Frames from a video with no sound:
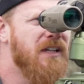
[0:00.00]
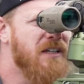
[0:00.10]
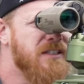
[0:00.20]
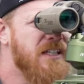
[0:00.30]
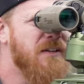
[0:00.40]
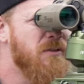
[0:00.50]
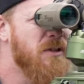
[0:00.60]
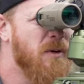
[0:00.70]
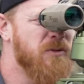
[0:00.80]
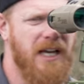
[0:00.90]
doesn't give you
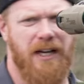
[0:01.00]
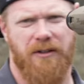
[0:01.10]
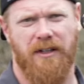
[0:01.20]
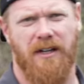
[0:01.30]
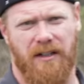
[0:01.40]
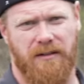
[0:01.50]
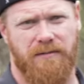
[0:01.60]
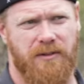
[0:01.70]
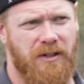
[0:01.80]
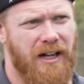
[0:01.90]
the most accurate color.
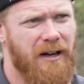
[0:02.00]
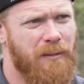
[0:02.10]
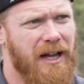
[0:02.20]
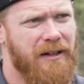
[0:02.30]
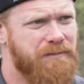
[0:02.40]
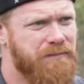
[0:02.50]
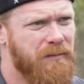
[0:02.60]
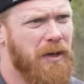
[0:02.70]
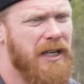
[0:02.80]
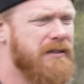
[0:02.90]
There's no doubt about it.
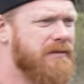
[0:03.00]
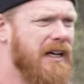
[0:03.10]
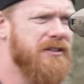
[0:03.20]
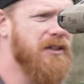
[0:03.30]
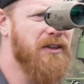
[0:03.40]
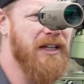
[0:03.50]
But I still